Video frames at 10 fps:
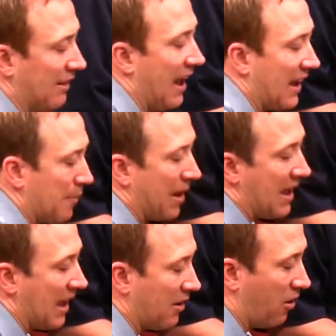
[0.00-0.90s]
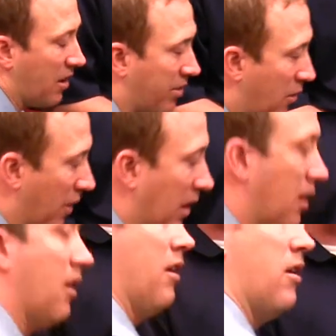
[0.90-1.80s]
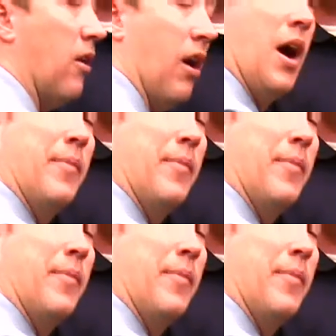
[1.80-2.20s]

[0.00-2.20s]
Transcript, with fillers: sliding my hand underneath going, oh, how